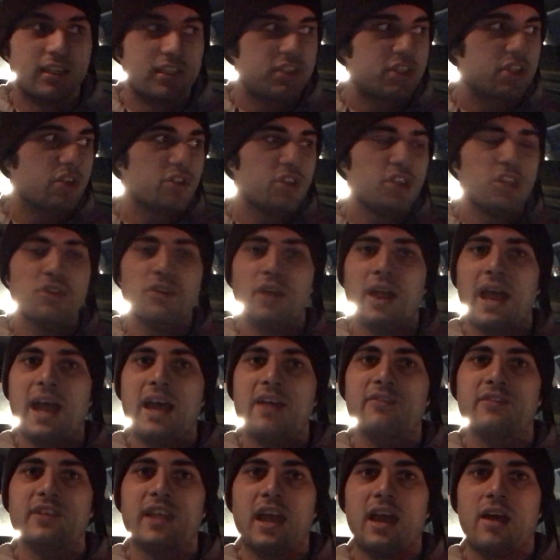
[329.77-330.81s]
So you
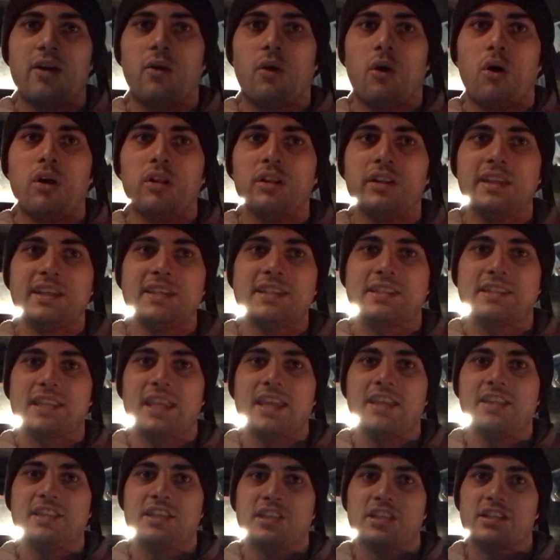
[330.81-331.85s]
have now all these
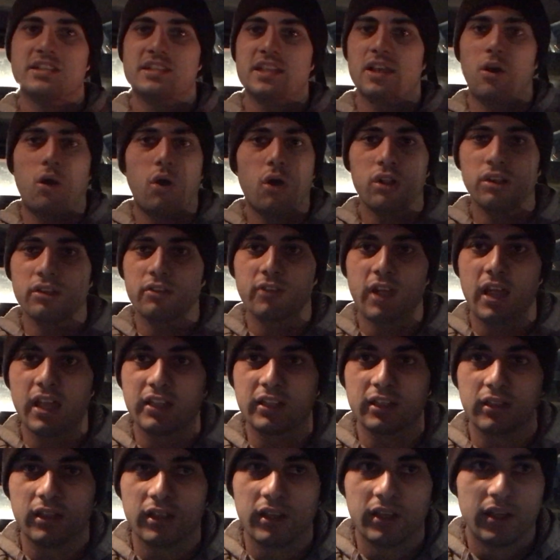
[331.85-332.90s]
stations all
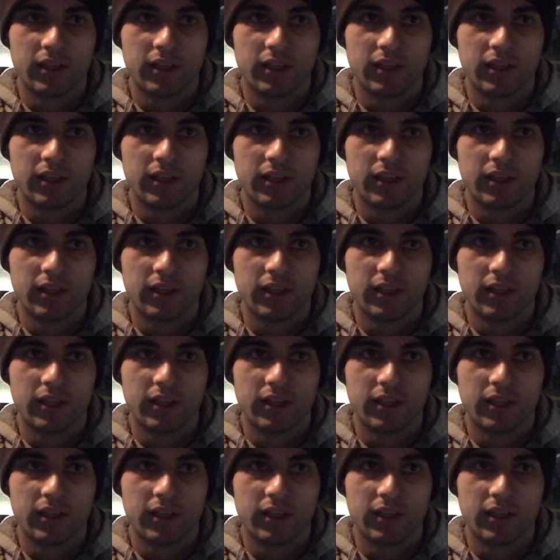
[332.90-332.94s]
around